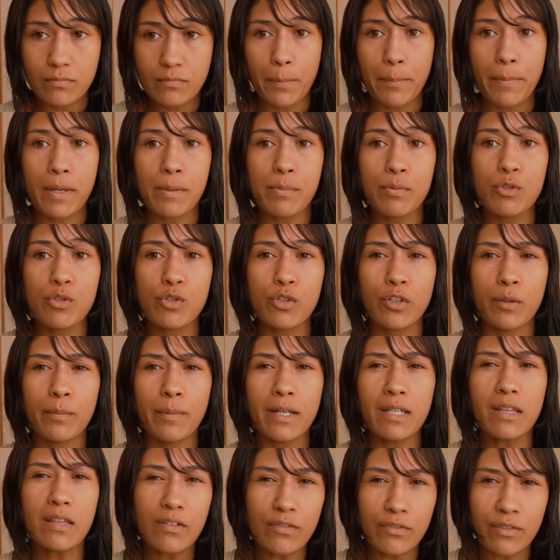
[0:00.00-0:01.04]
People talk
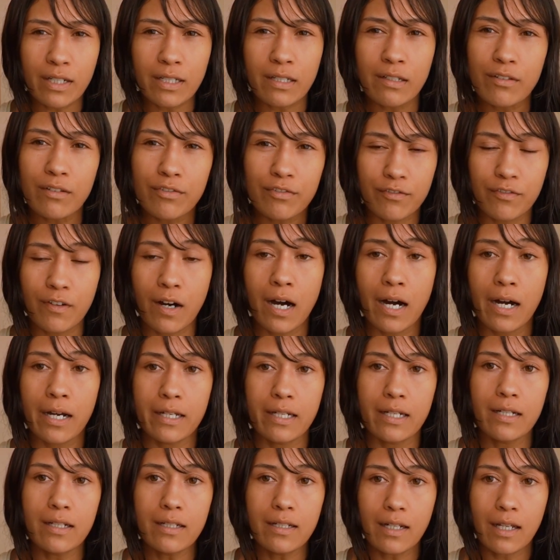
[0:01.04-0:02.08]
about the ring of
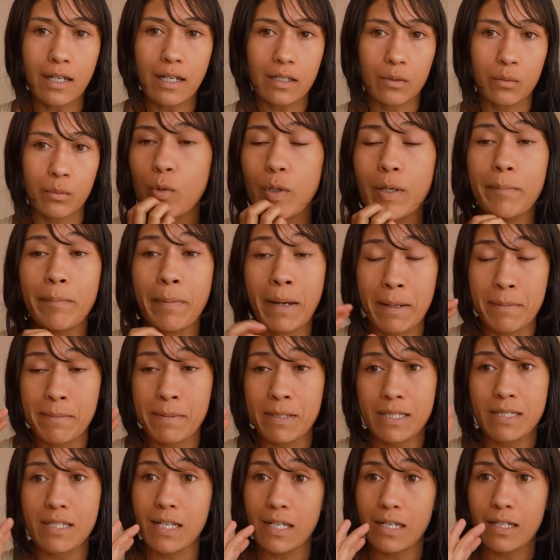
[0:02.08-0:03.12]
fire, like when
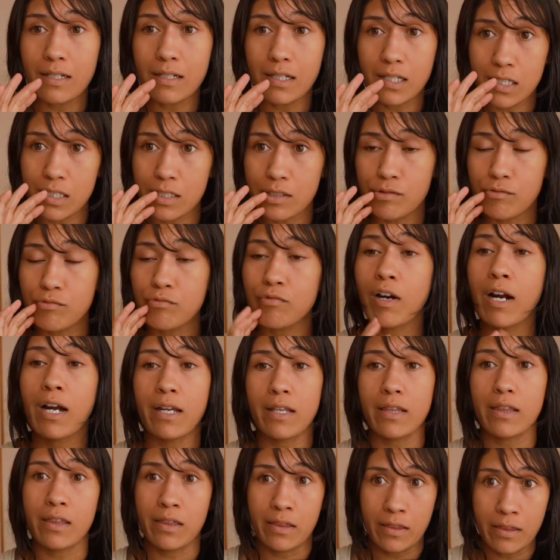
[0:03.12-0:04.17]
baby's head is
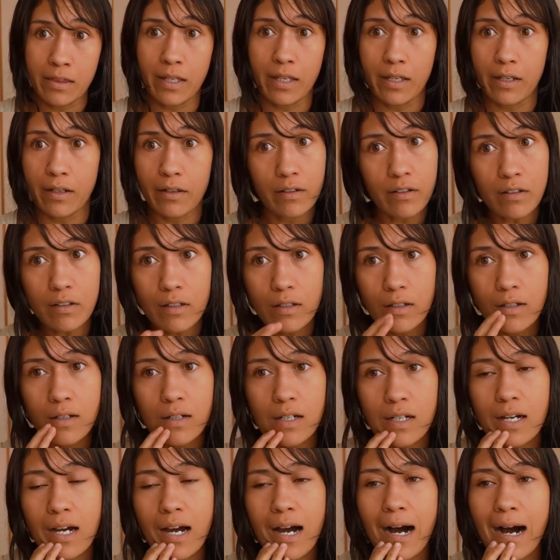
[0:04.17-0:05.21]
right there.
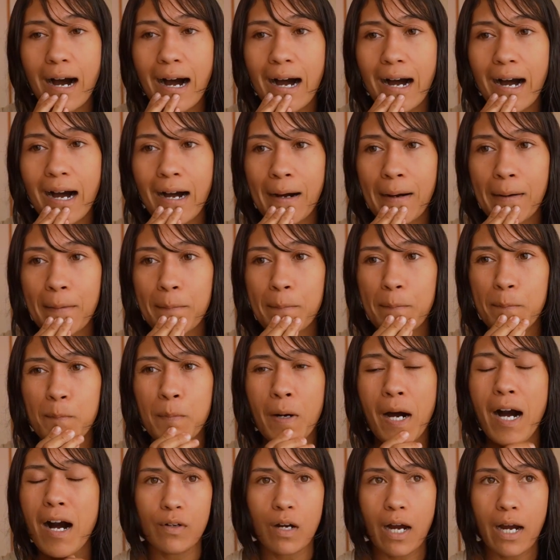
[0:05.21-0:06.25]

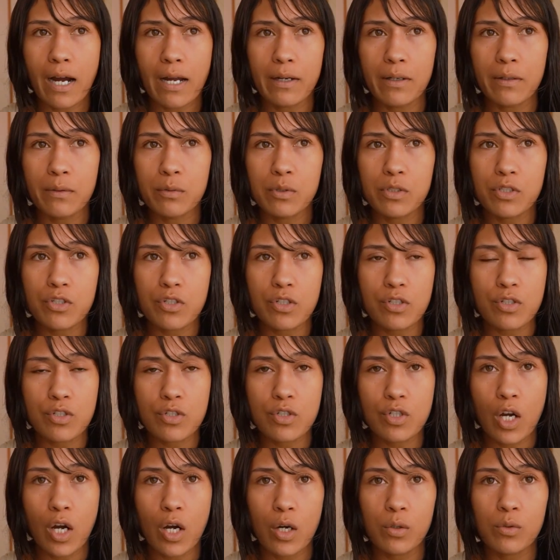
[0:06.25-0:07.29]
But I was just
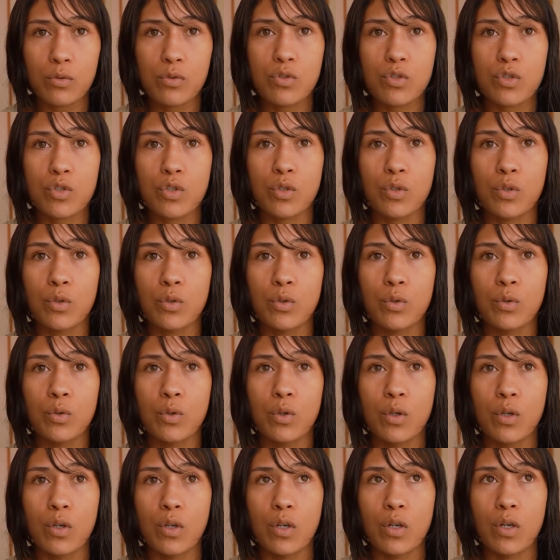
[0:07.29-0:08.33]
told to
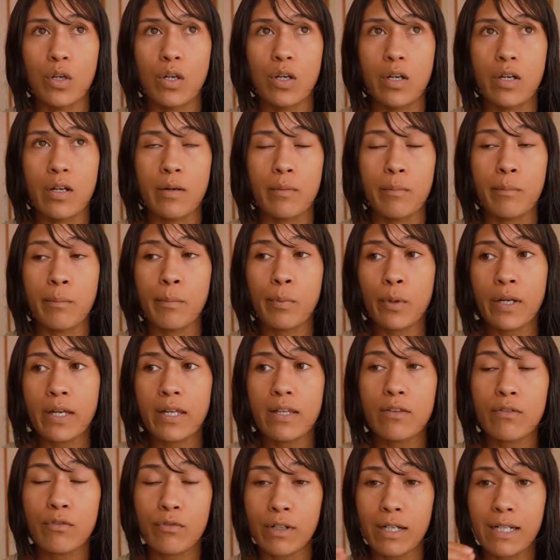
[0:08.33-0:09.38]

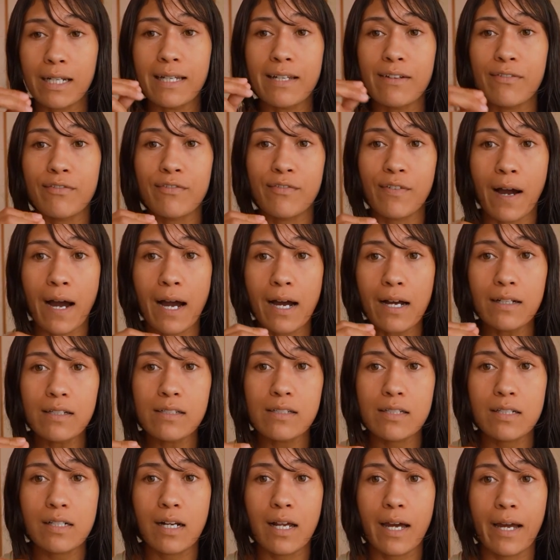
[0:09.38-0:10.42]
breathe really
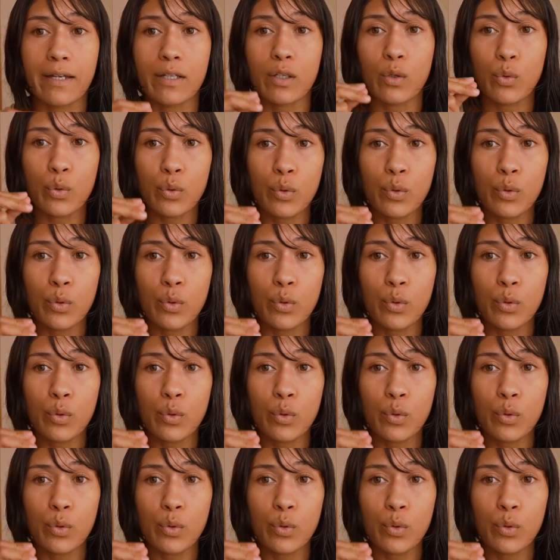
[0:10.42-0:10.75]
fast, like